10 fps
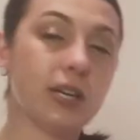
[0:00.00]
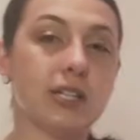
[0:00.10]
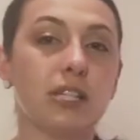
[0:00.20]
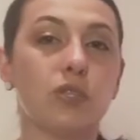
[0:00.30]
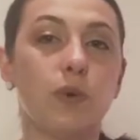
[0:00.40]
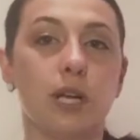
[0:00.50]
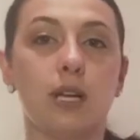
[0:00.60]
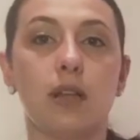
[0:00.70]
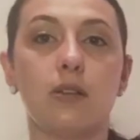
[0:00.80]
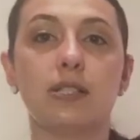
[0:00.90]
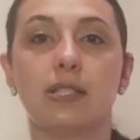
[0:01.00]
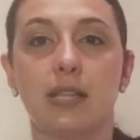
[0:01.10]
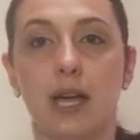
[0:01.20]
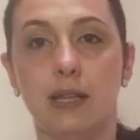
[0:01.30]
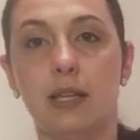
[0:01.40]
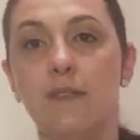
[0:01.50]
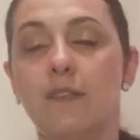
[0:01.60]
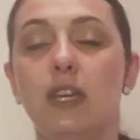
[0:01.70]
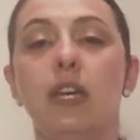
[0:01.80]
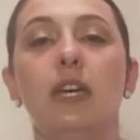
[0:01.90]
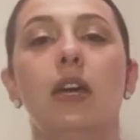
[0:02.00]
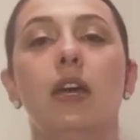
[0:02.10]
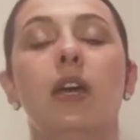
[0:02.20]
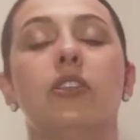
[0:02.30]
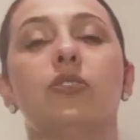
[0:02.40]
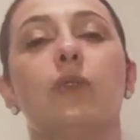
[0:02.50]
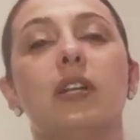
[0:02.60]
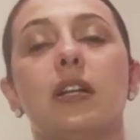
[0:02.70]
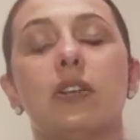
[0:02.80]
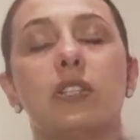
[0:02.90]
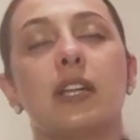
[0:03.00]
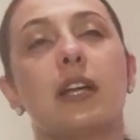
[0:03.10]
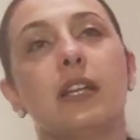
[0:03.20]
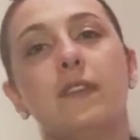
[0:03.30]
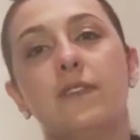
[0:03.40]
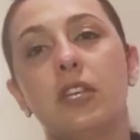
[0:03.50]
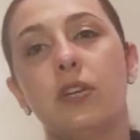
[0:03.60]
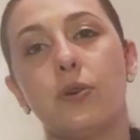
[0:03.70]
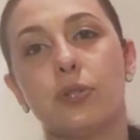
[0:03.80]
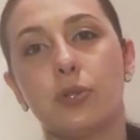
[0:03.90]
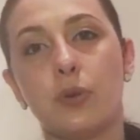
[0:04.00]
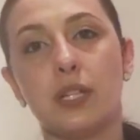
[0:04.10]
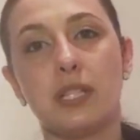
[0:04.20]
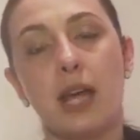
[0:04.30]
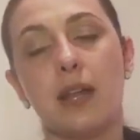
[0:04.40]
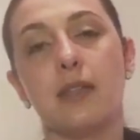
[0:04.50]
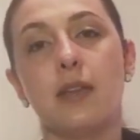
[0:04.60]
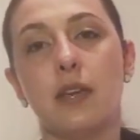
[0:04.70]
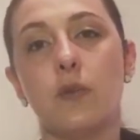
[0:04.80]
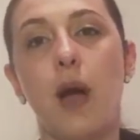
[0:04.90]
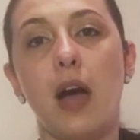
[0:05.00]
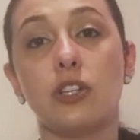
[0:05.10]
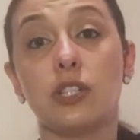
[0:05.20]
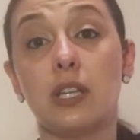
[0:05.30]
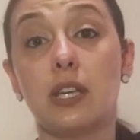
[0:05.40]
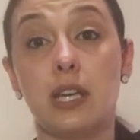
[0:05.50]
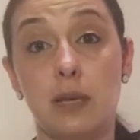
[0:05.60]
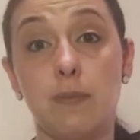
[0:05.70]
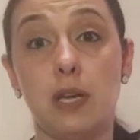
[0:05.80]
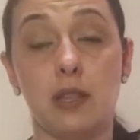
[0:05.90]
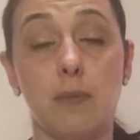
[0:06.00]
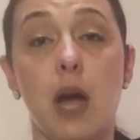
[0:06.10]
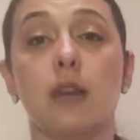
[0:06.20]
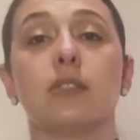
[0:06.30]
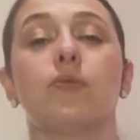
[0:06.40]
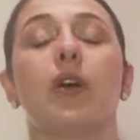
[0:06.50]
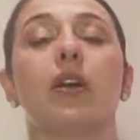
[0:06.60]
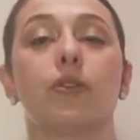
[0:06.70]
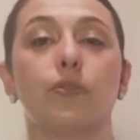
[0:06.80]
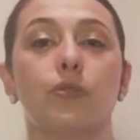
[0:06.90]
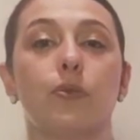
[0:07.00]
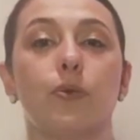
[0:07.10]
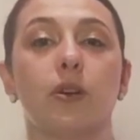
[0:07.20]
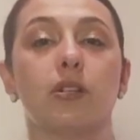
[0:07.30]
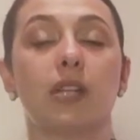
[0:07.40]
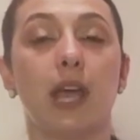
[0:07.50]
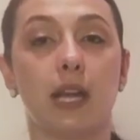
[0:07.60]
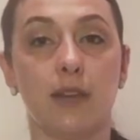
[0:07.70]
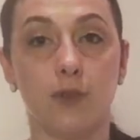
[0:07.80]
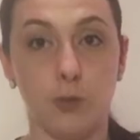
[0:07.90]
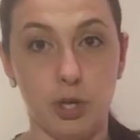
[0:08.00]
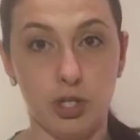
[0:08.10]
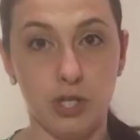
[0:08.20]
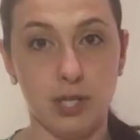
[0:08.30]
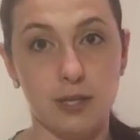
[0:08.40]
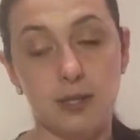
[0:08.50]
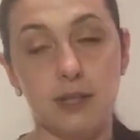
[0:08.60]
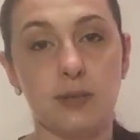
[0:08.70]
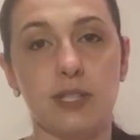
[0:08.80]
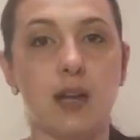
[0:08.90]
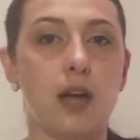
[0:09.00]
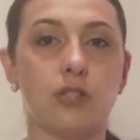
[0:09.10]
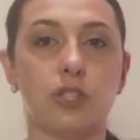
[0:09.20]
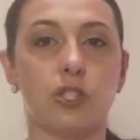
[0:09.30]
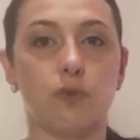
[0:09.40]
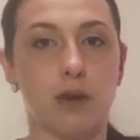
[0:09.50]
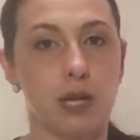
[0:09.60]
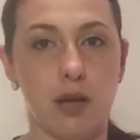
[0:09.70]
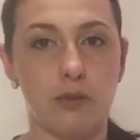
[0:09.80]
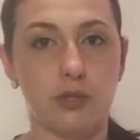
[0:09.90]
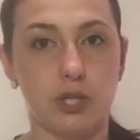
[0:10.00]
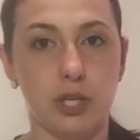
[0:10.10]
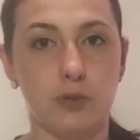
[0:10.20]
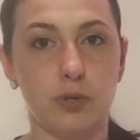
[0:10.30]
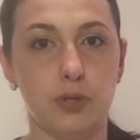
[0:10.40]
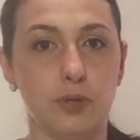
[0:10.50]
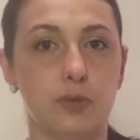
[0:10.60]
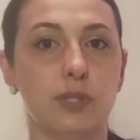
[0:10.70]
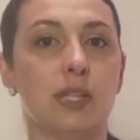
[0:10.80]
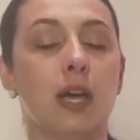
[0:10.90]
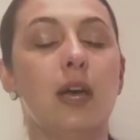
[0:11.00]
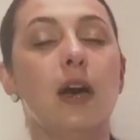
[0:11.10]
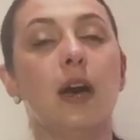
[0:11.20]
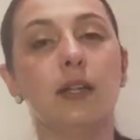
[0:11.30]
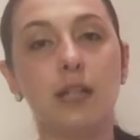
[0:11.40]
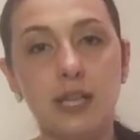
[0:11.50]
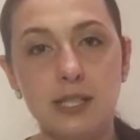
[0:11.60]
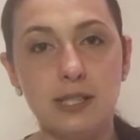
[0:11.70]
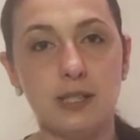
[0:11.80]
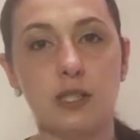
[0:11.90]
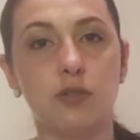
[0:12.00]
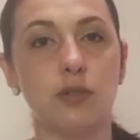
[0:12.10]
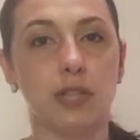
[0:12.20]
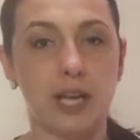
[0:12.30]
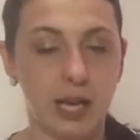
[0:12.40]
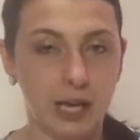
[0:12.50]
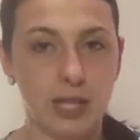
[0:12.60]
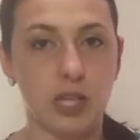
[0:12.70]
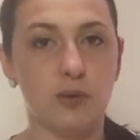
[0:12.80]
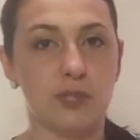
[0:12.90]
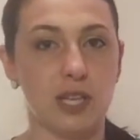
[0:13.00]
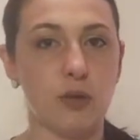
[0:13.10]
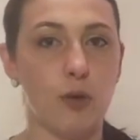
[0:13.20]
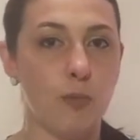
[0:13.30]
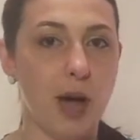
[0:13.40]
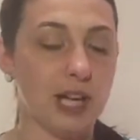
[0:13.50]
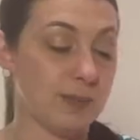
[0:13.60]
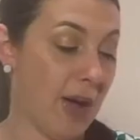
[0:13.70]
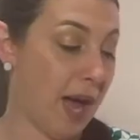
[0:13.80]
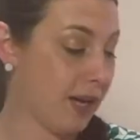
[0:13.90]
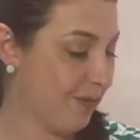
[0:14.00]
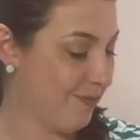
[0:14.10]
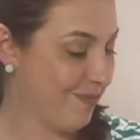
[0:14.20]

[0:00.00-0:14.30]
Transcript: there is a $20 styling fee. The $20 styling fee goes towards anything you actually keep in the box. So that goes towards any of your purchases. So it's not just $20 that you lose unless you don't like anything and you send the whole box back.